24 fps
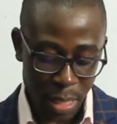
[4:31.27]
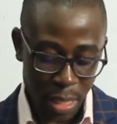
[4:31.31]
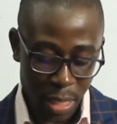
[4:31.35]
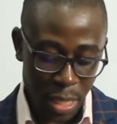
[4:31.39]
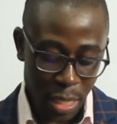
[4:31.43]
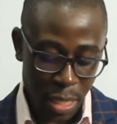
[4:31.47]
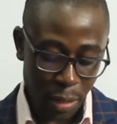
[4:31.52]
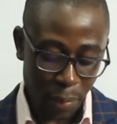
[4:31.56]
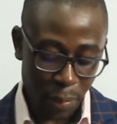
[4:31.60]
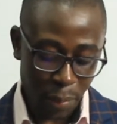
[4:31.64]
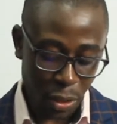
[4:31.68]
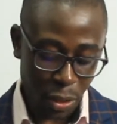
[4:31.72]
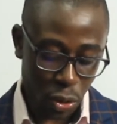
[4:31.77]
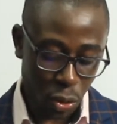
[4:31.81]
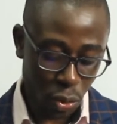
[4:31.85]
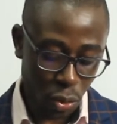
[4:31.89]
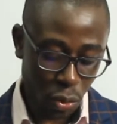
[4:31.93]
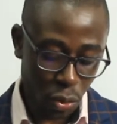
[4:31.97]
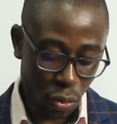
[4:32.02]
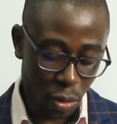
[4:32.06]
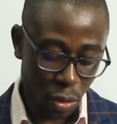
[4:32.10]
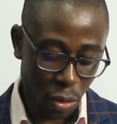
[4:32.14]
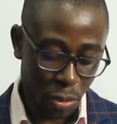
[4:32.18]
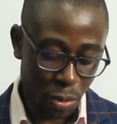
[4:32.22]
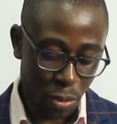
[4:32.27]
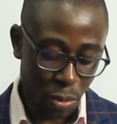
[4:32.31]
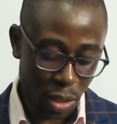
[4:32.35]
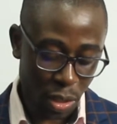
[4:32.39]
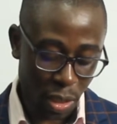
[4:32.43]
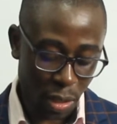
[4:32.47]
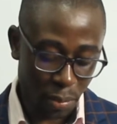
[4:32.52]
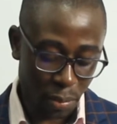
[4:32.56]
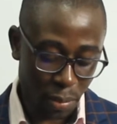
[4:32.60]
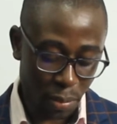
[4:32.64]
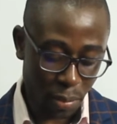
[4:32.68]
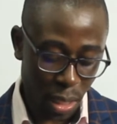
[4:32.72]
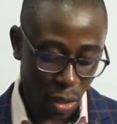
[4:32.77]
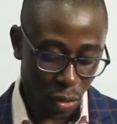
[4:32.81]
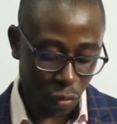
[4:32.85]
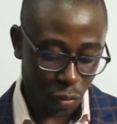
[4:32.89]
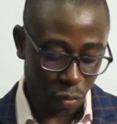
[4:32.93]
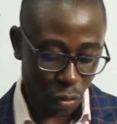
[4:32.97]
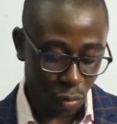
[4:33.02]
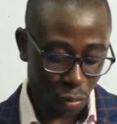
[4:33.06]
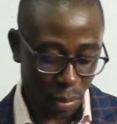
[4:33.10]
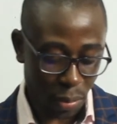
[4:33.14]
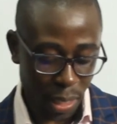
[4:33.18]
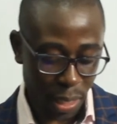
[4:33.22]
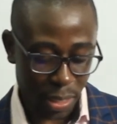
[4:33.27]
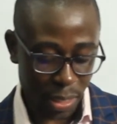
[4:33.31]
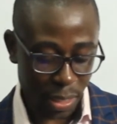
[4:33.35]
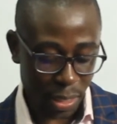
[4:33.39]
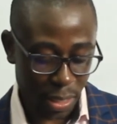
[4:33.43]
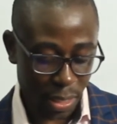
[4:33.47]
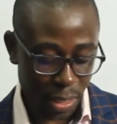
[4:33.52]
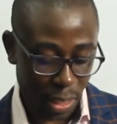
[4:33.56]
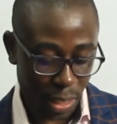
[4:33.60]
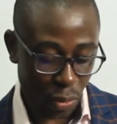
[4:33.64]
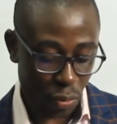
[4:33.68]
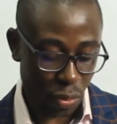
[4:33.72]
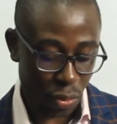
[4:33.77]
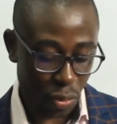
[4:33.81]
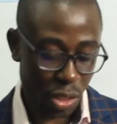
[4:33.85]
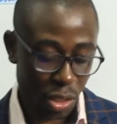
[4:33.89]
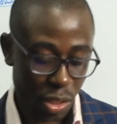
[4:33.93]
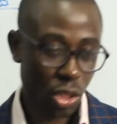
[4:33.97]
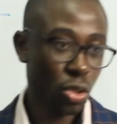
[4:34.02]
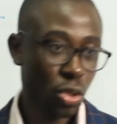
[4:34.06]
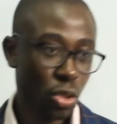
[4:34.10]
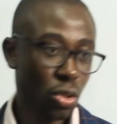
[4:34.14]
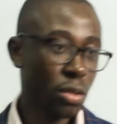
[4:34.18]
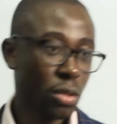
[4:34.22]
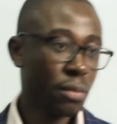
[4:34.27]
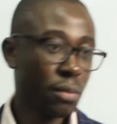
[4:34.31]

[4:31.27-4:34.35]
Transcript: Number two, we'll be talking about for mergers and acquisition.